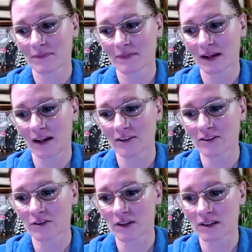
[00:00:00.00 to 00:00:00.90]
I also
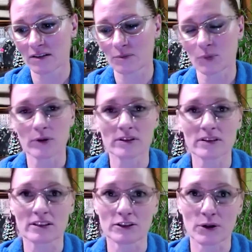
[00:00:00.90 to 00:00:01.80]
think it's important
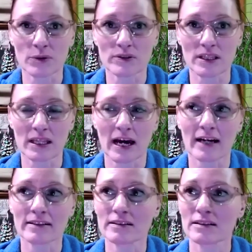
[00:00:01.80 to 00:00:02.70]
to note
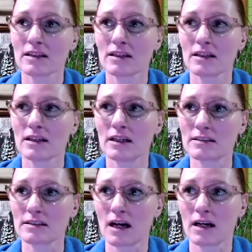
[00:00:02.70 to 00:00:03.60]
that it's
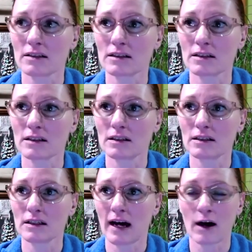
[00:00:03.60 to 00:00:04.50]
not
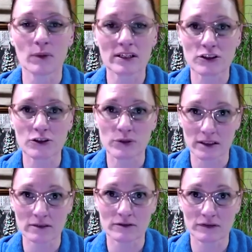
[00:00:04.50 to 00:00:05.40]
how much you
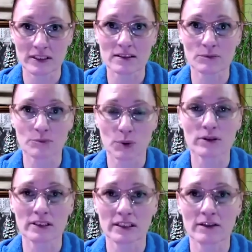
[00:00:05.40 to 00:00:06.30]
give. It's important
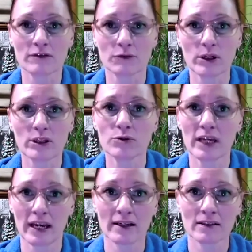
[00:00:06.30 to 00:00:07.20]
to give what you
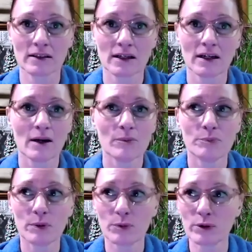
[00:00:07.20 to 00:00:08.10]
can,
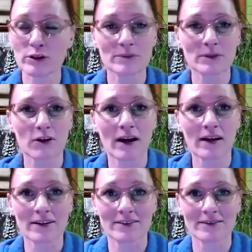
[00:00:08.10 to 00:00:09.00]
but we're a
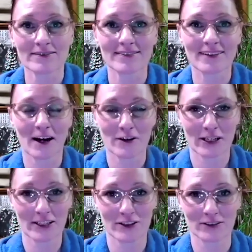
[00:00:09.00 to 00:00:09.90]
democratic
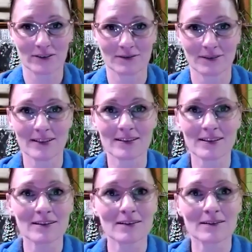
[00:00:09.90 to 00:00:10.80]
congregation. It's
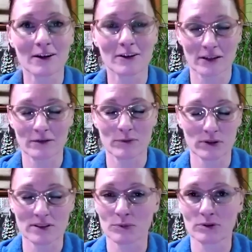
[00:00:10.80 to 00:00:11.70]
in our 7
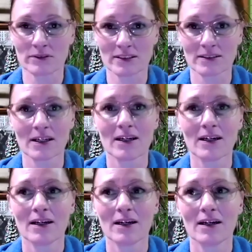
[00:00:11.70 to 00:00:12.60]
principles.
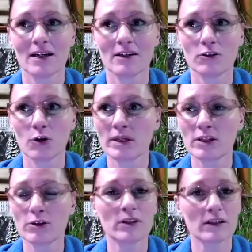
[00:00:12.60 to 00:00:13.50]
Nobody
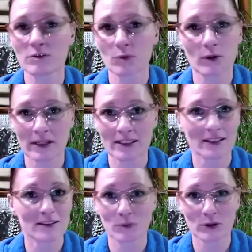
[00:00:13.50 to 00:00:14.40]
who gives more money
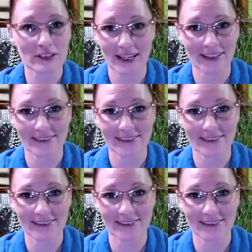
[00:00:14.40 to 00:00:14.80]
gets more say.